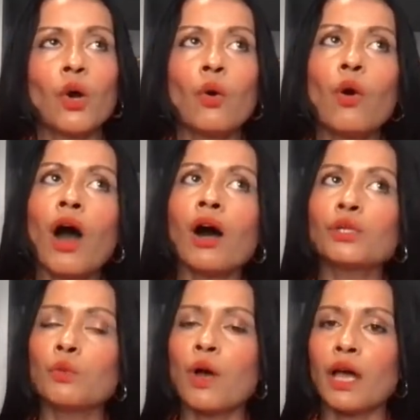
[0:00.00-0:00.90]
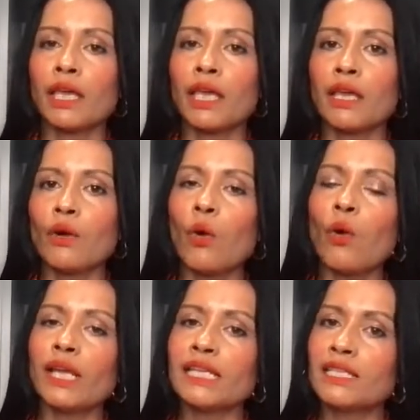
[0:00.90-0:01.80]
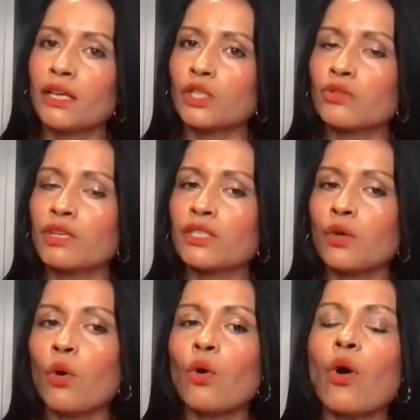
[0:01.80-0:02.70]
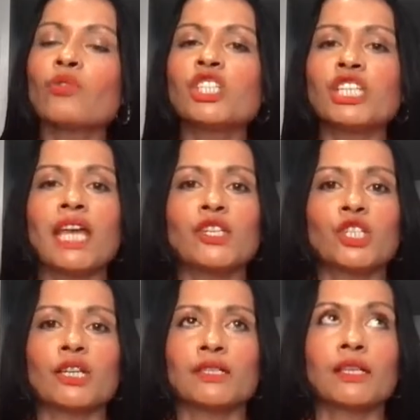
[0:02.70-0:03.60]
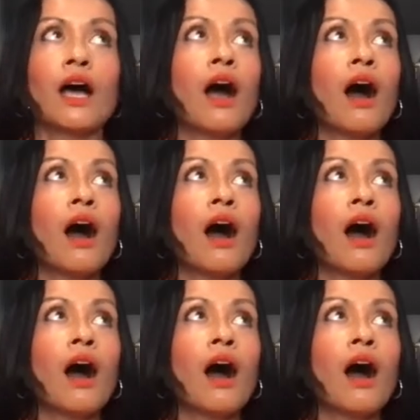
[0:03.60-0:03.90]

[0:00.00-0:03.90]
or hardworking or industrious or conscientious.